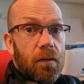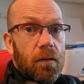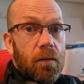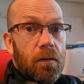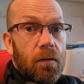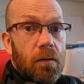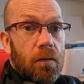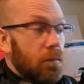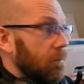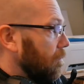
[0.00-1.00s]

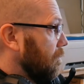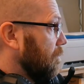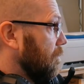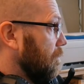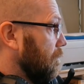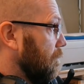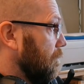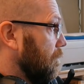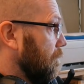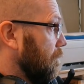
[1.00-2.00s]

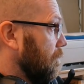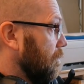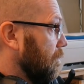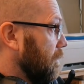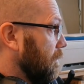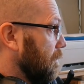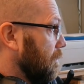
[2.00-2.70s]
No one is speaking in this clip.